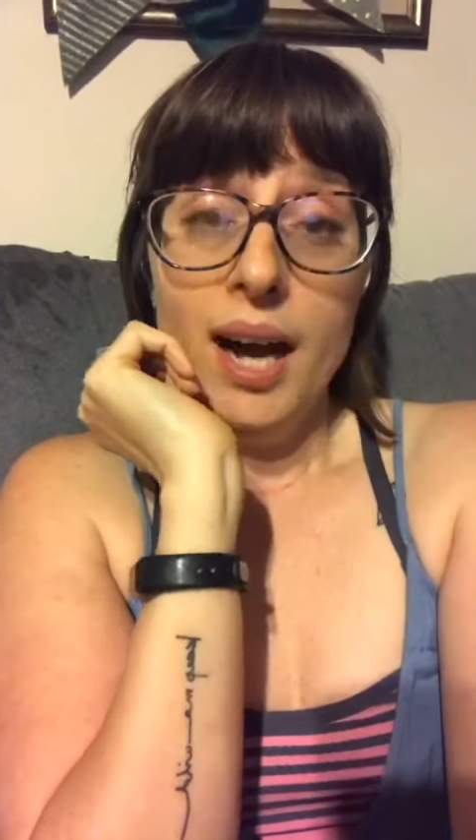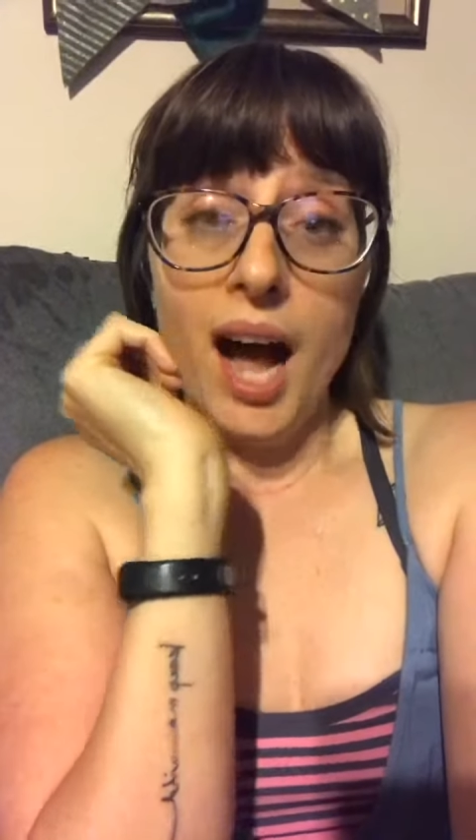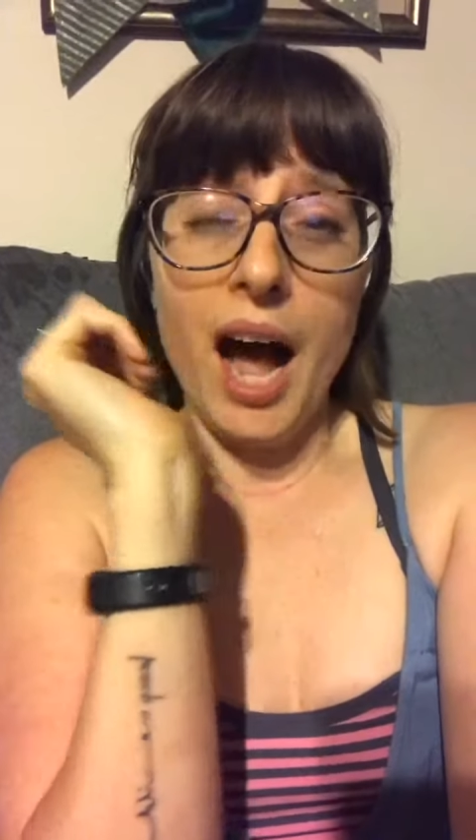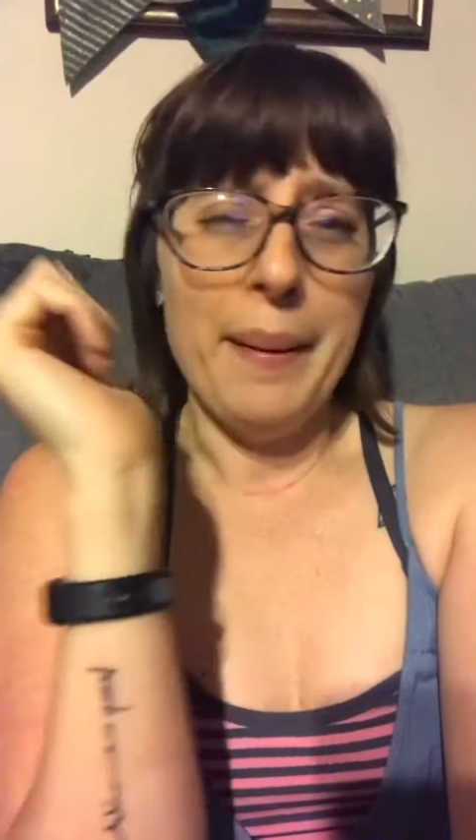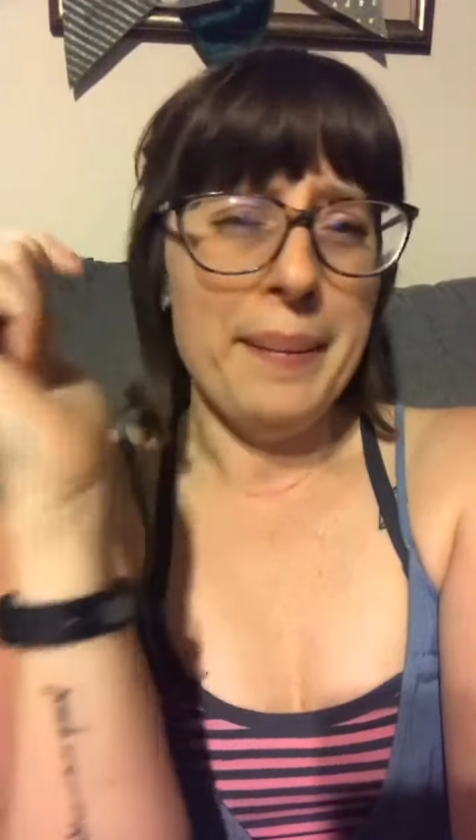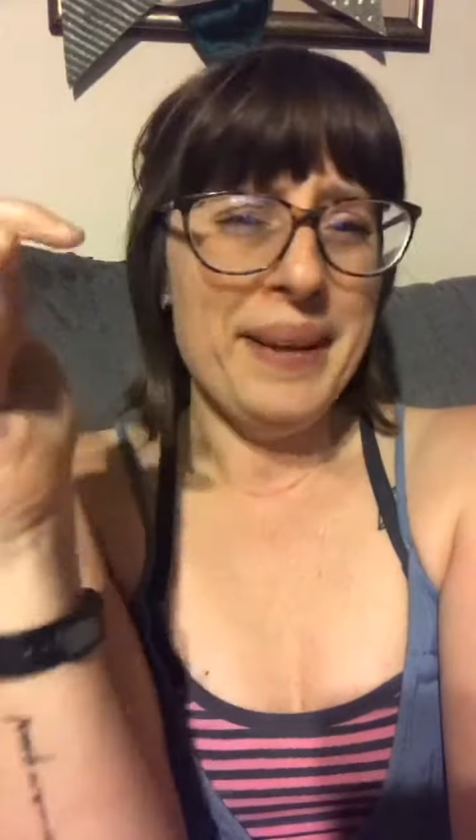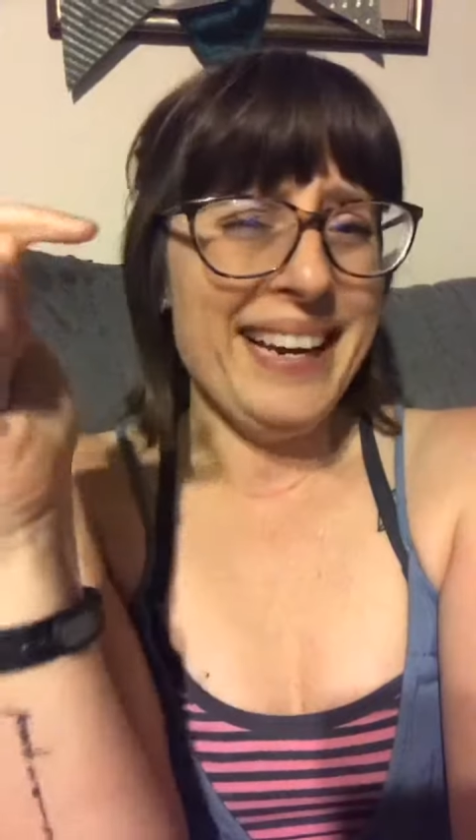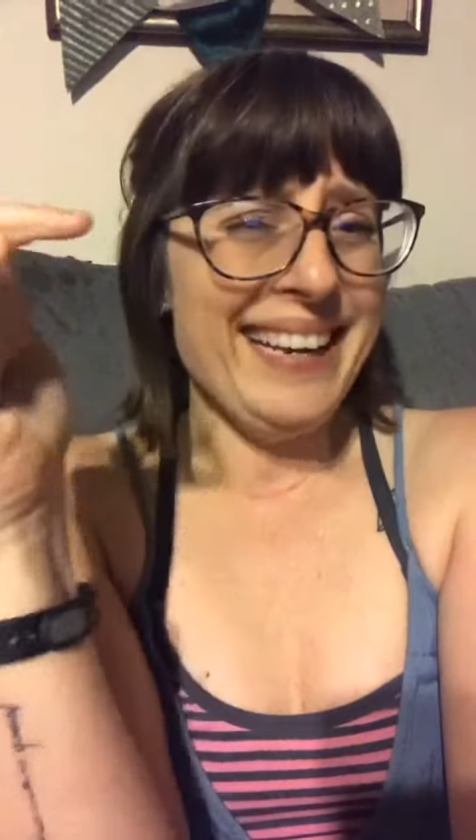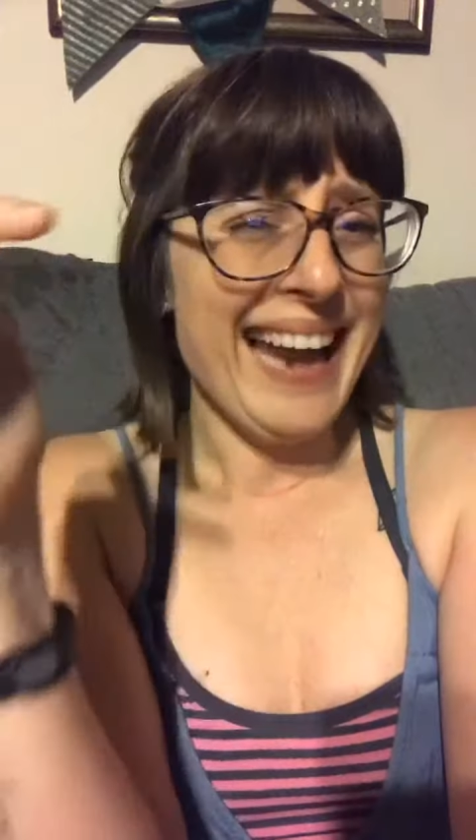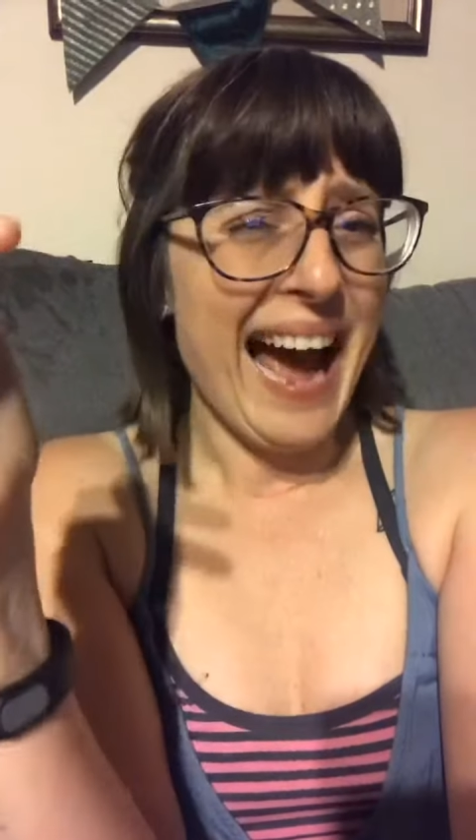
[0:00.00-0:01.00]
I'm
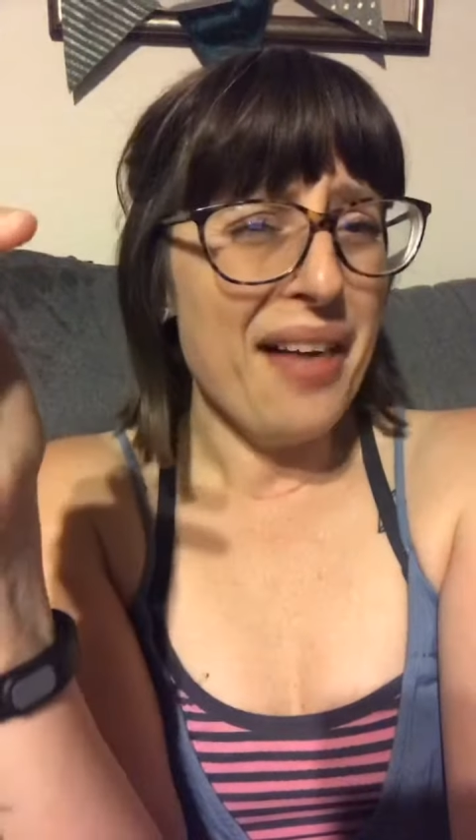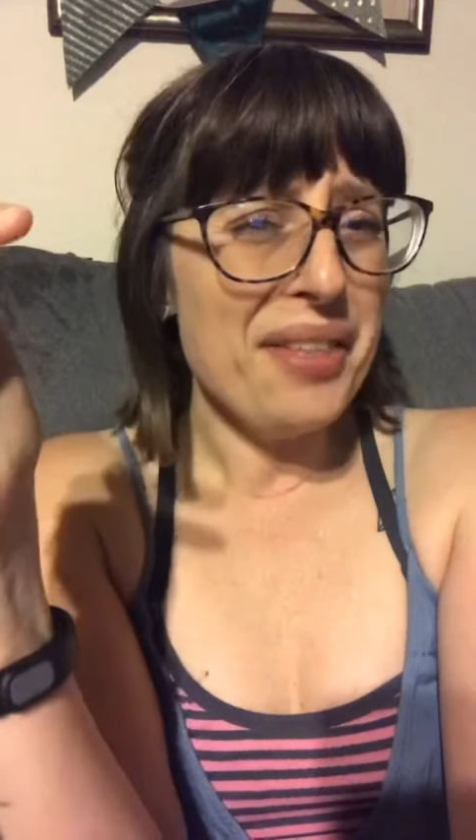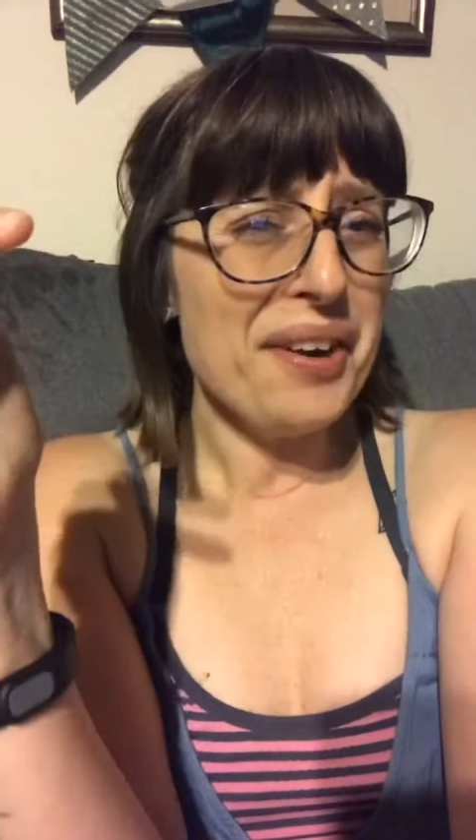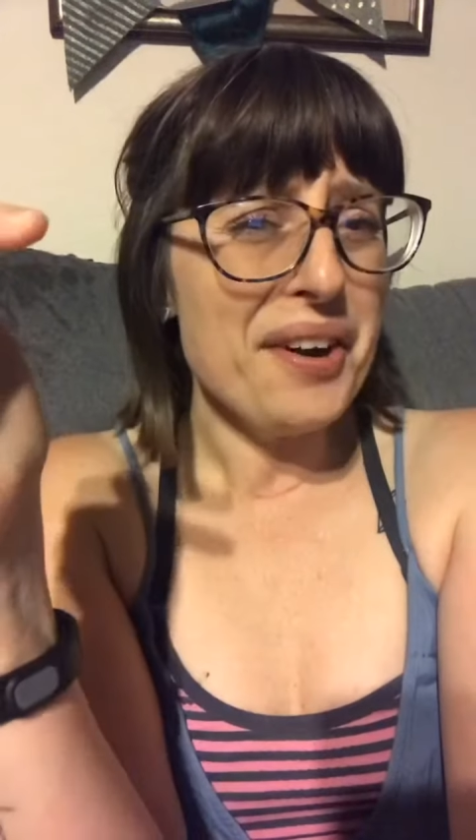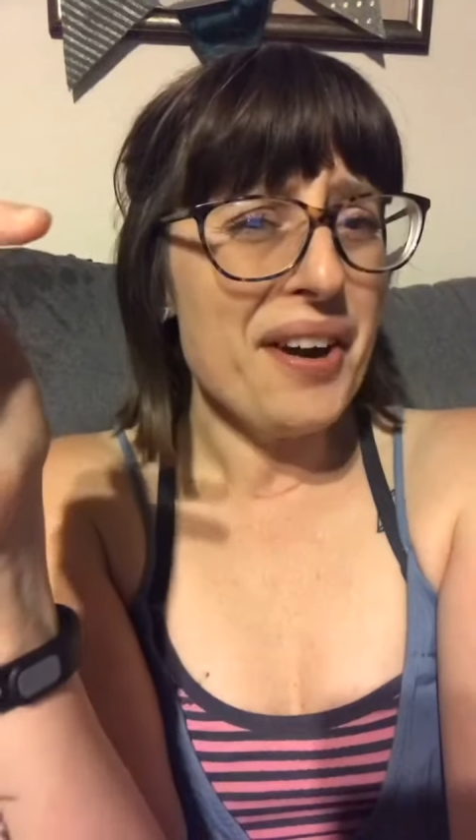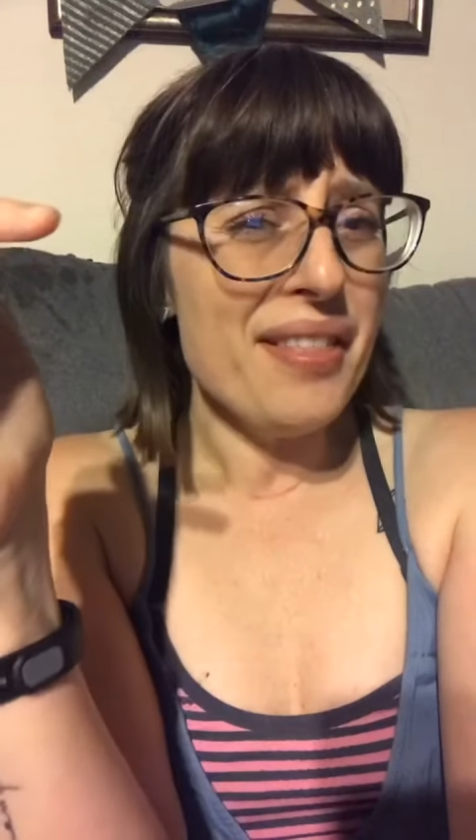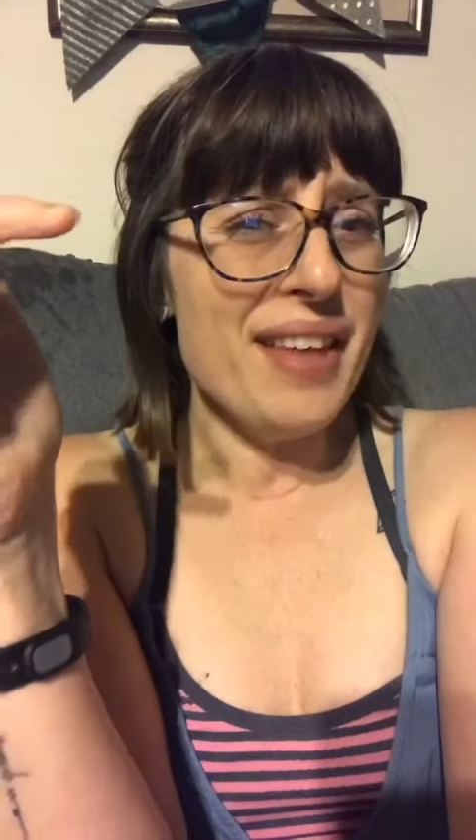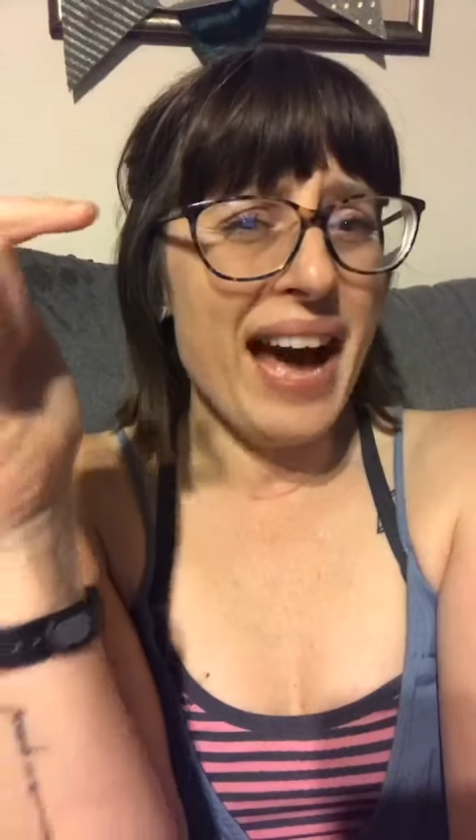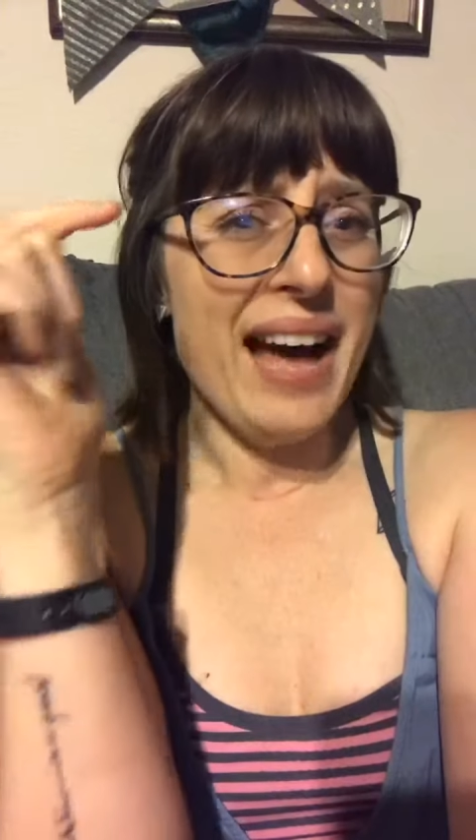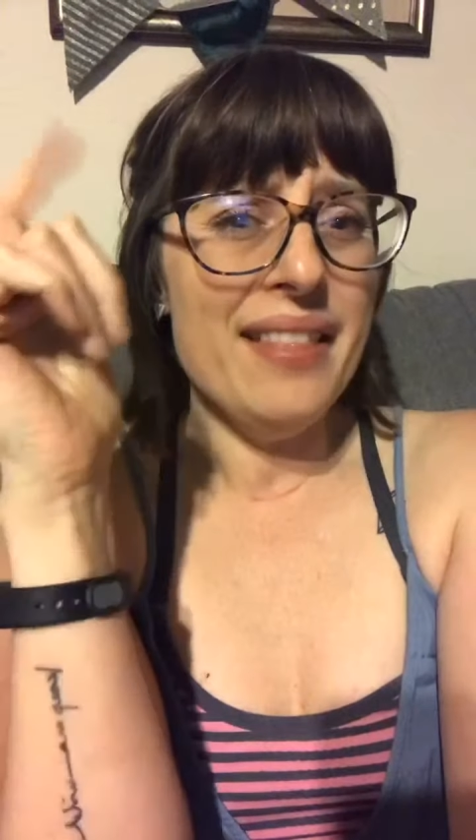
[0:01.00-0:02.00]
going to gather
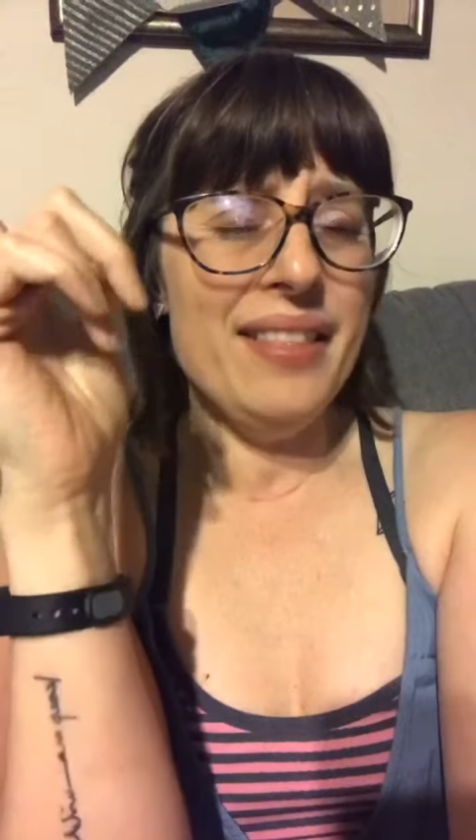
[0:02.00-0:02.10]
that